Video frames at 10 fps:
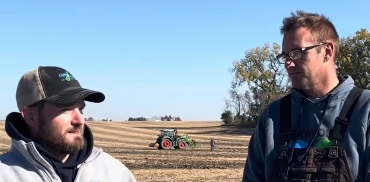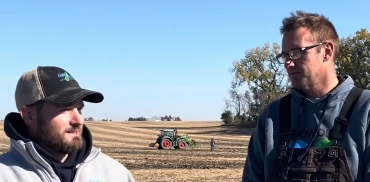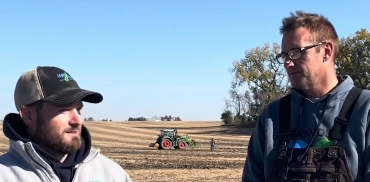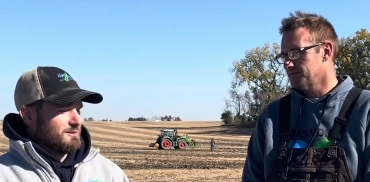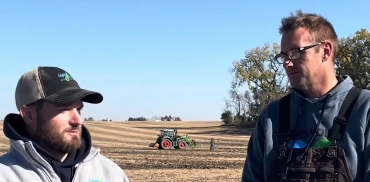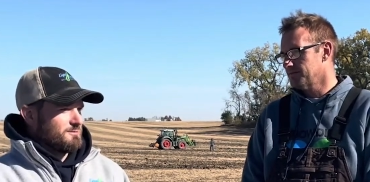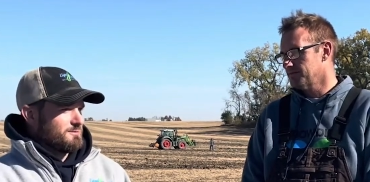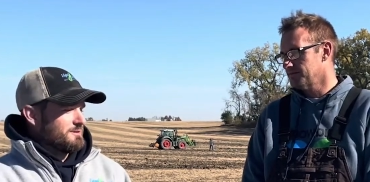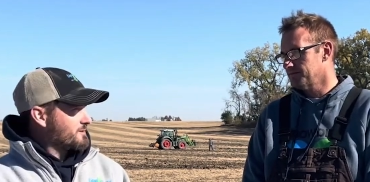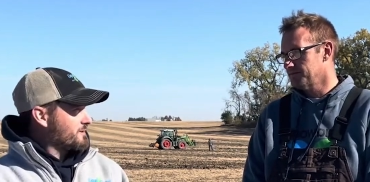Speaker 1: you know,
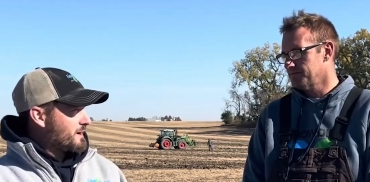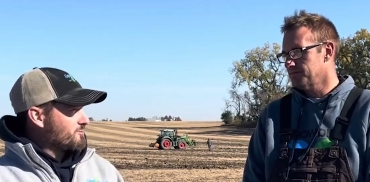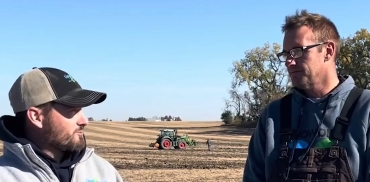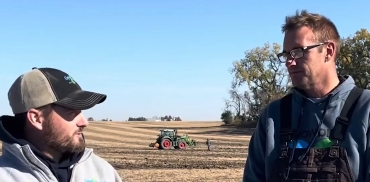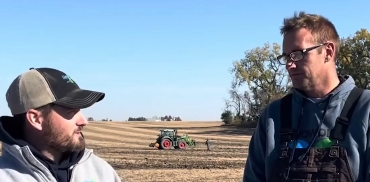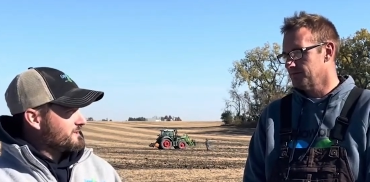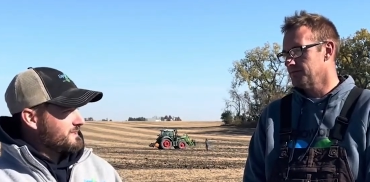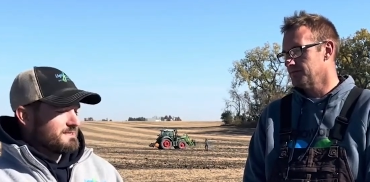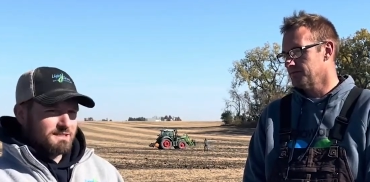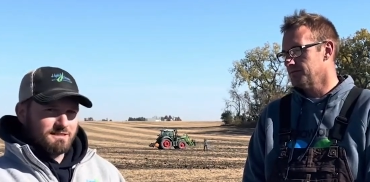the, the crop
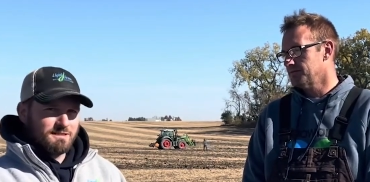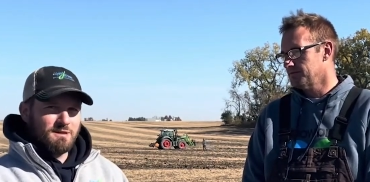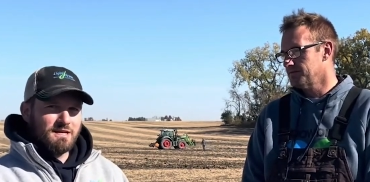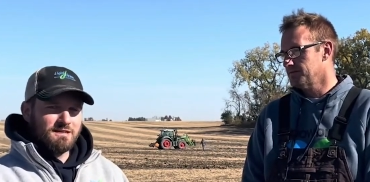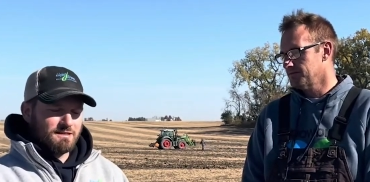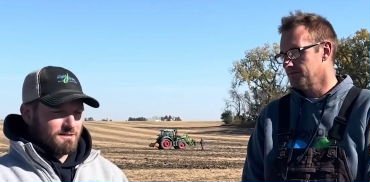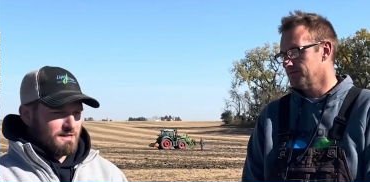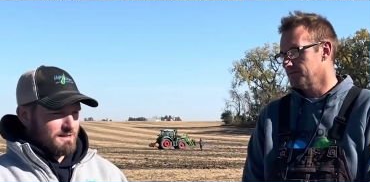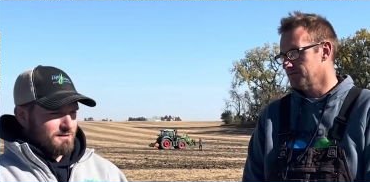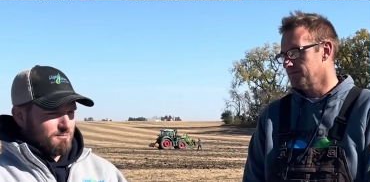really isn't demanding at
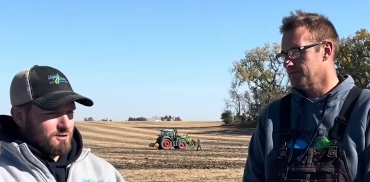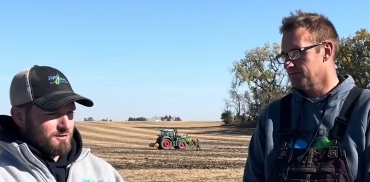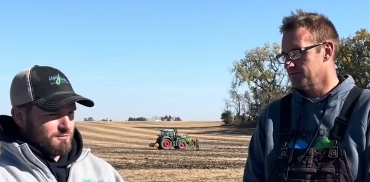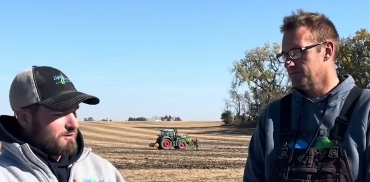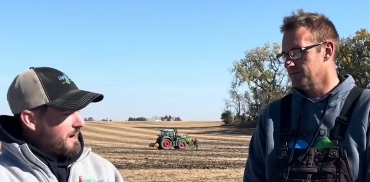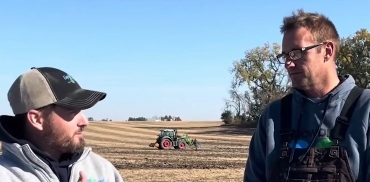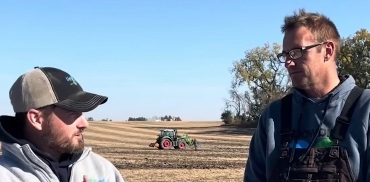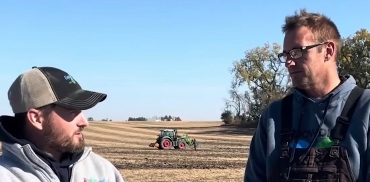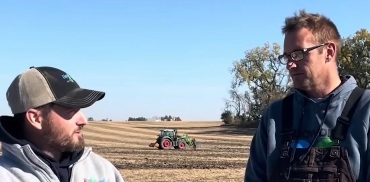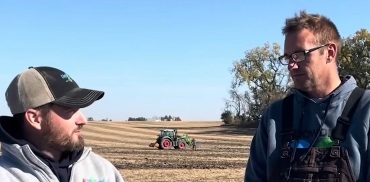that, that period of
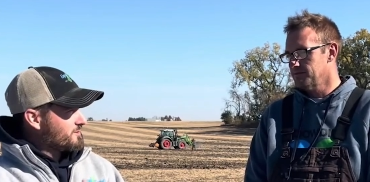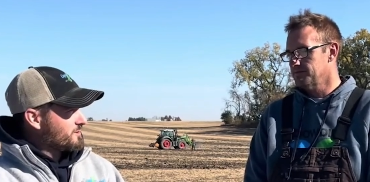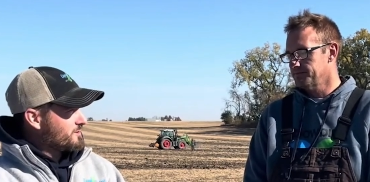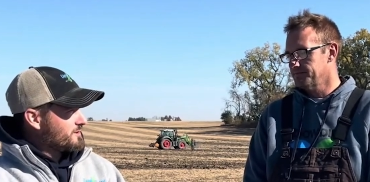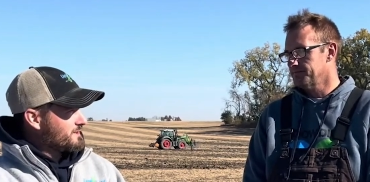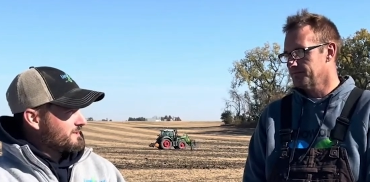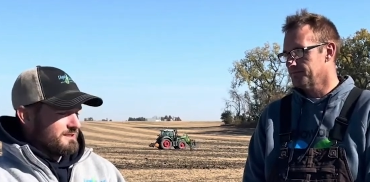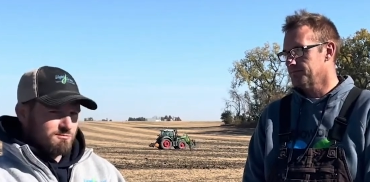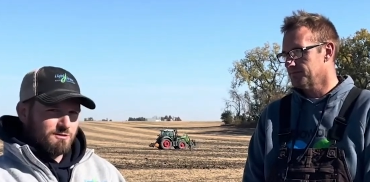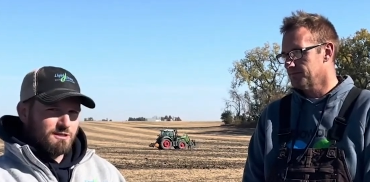rapid growth for corn
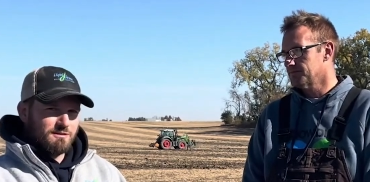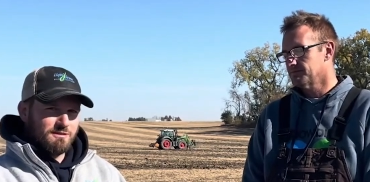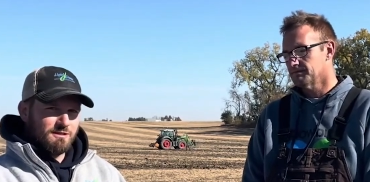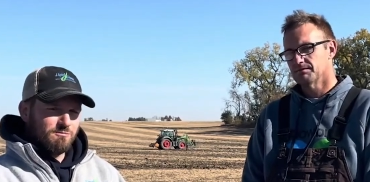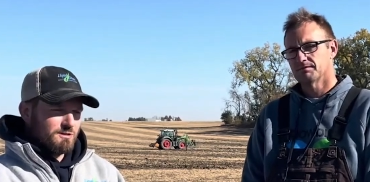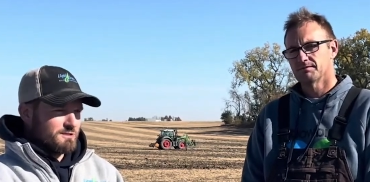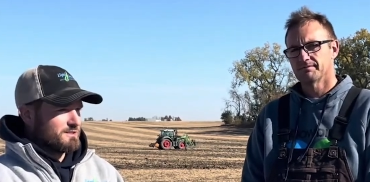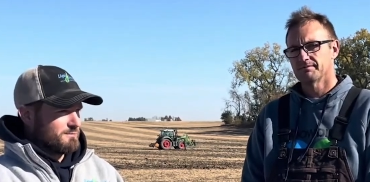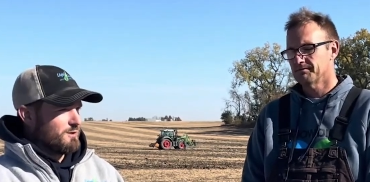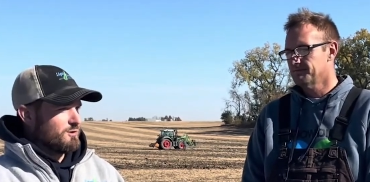is when it, it
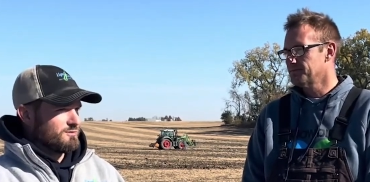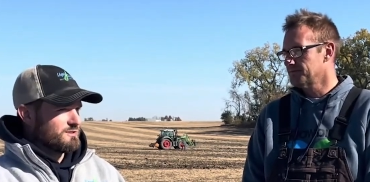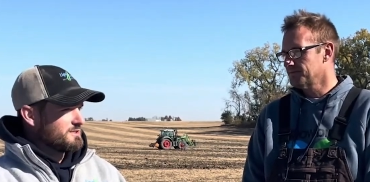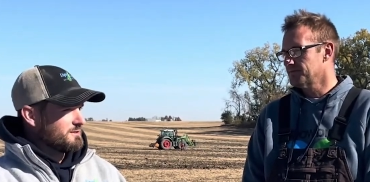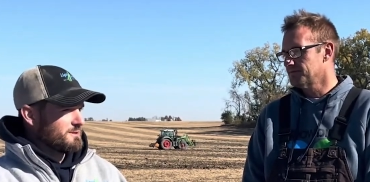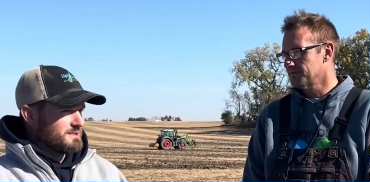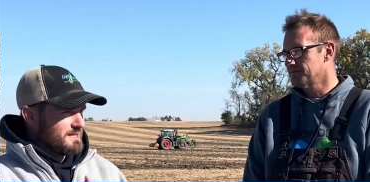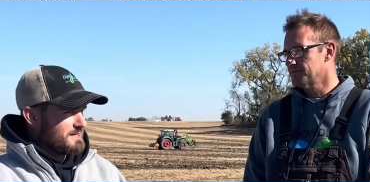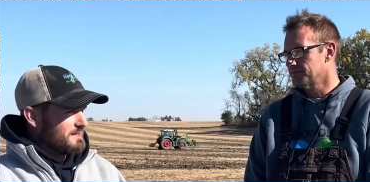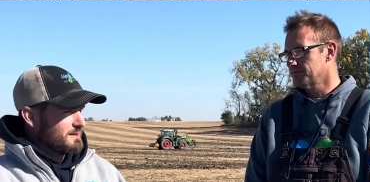wants the most. It's going to be
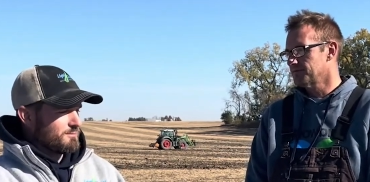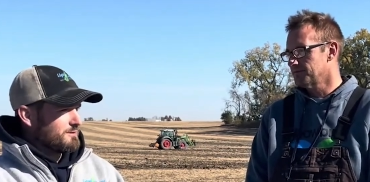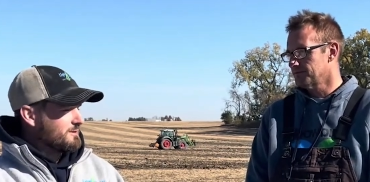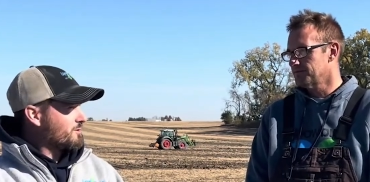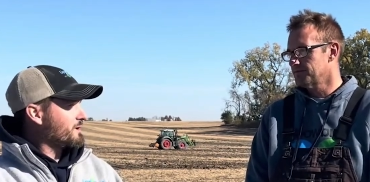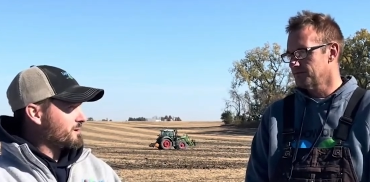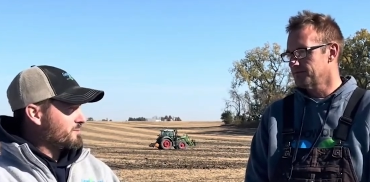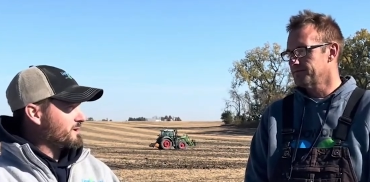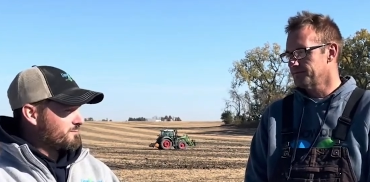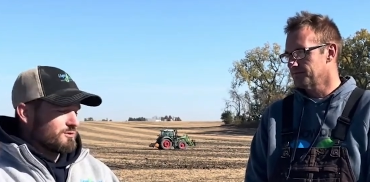taken up quite a
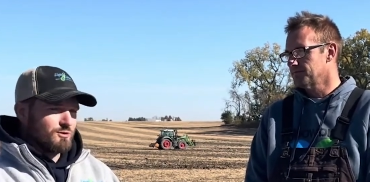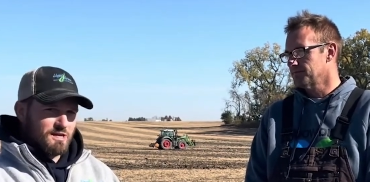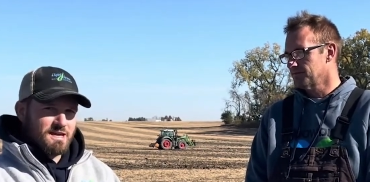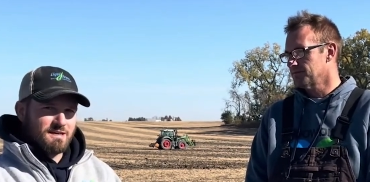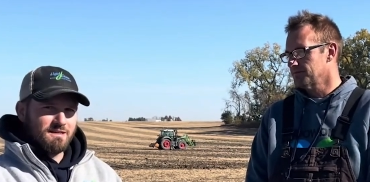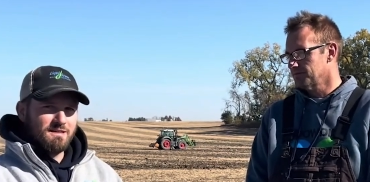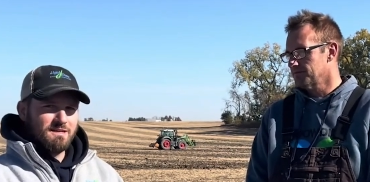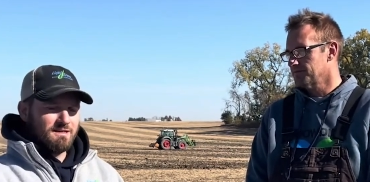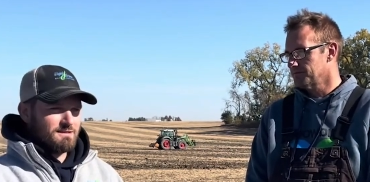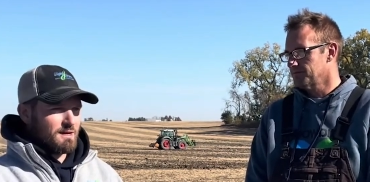bit per day
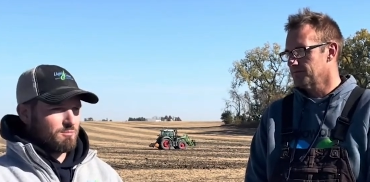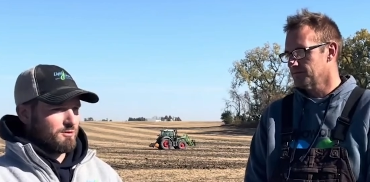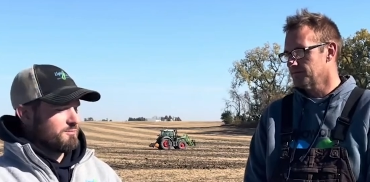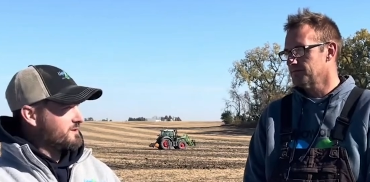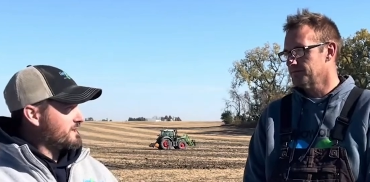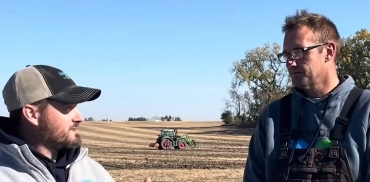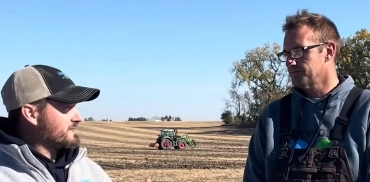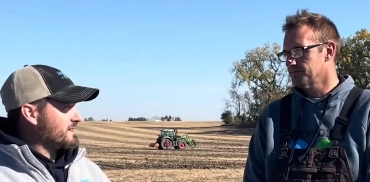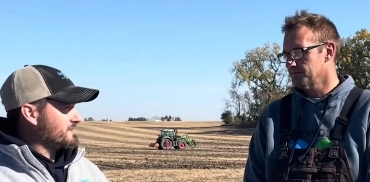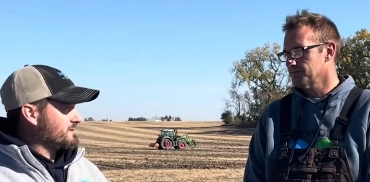at that point, but that's
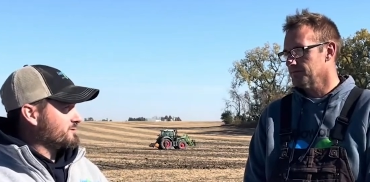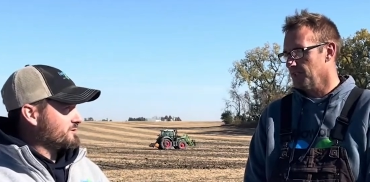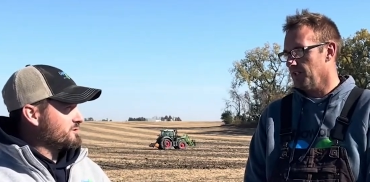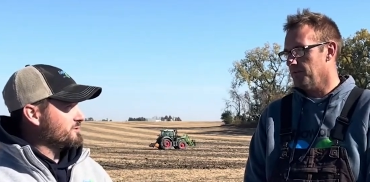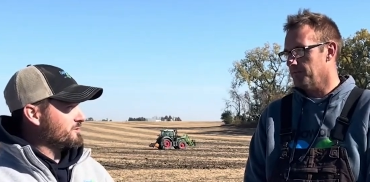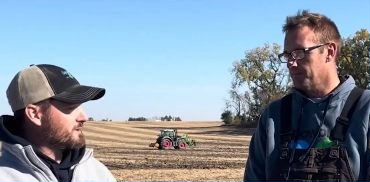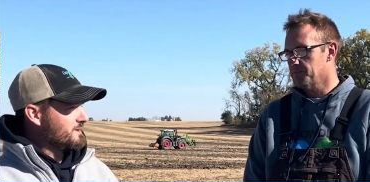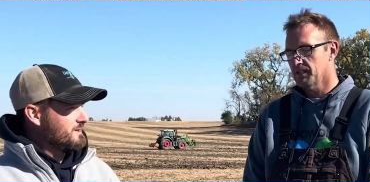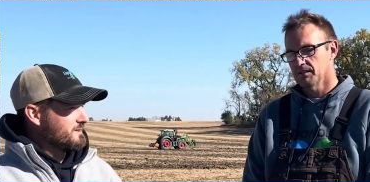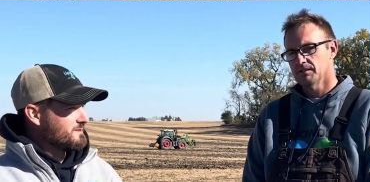not till June.
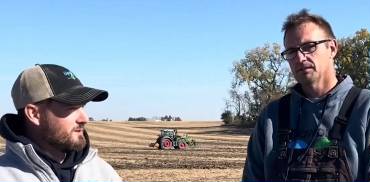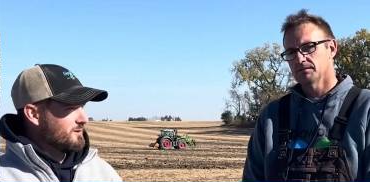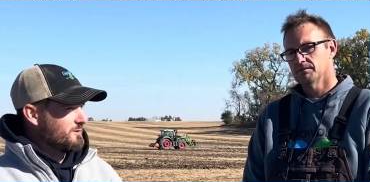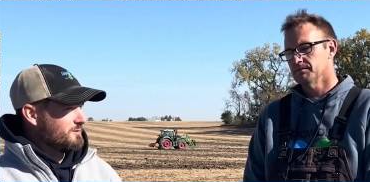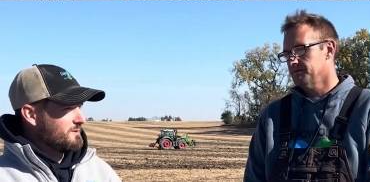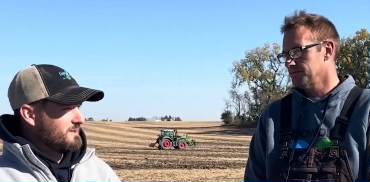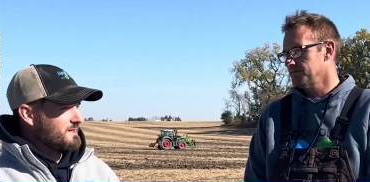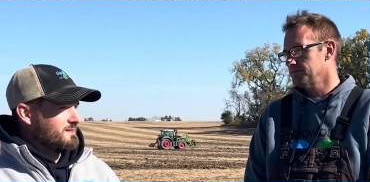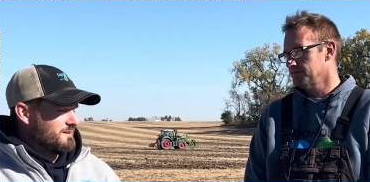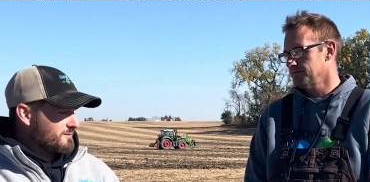So
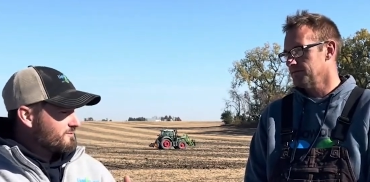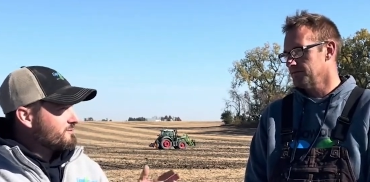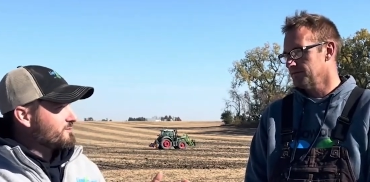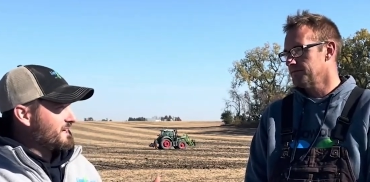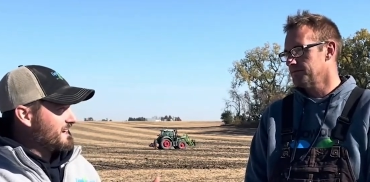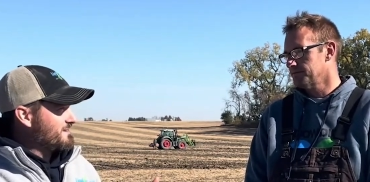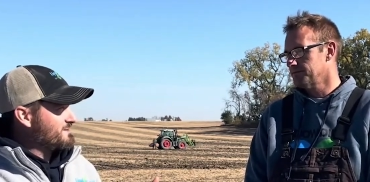if we have